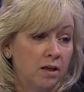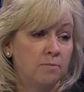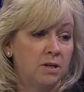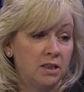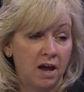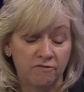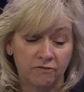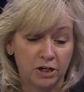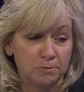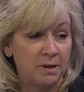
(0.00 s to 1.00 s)
I mean, that Definitely.
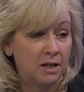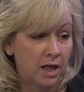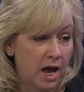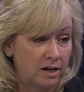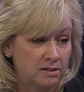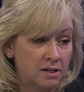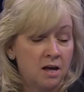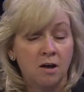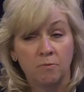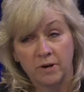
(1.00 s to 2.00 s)
freshman class,
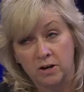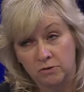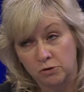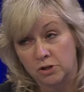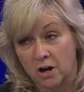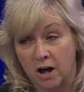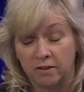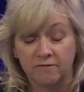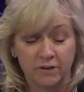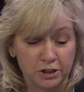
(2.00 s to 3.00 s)
we used to call
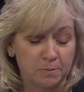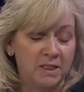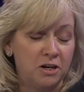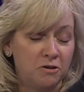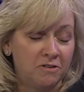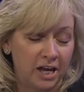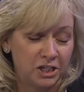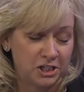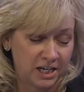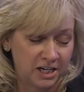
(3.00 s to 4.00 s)
them freshmen, the new
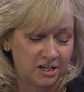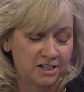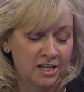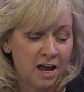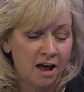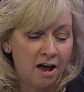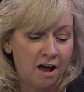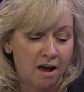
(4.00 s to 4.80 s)
legislators. Mm.